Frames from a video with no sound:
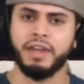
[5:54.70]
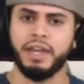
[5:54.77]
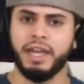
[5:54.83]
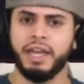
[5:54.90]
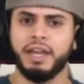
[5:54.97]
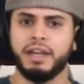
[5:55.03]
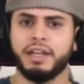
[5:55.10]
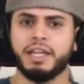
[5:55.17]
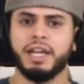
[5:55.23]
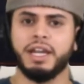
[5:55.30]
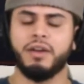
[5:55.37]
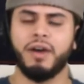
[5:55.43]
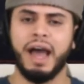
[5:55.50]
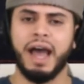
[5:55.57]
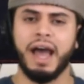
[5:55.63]
the other hand,
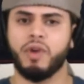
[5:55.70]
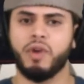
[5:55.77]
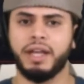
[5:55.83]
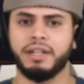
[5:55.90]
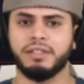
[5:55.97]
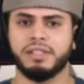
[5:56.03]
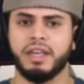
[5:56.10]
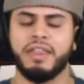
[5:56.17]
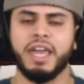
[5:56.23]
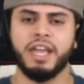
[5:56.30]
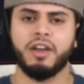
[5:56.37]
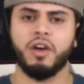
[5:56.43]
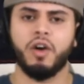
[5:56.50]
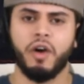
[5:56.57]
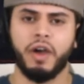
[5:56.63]
Canelo Alvarez,
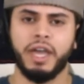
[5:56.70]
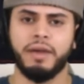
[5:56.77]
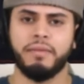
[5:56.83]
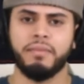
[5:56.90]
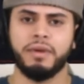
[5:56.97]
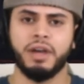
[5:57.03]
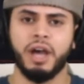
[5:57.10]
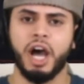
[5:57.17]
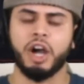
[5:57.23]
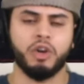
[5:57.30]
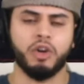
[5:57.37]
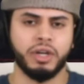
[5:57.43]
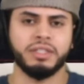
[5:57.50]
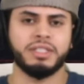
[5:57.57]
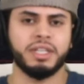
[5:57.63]
they call him,
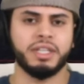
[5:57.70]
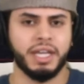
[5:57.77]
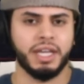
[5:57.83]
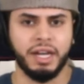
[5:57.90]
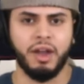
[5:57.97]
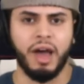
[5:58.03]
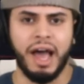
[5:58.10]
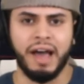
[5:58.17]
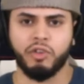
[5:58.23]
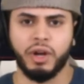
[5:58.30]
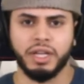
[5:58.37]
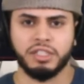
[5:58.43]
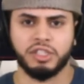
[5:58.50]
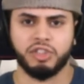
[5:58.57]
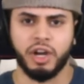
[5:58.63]
according to Canelo
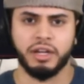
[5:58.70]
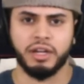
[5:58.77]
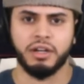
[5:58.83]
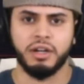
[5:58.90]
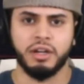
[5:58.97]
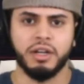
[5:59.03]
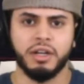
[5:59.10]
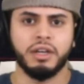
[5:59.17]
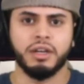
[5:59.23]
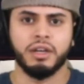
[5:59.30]
Alvarez trainer,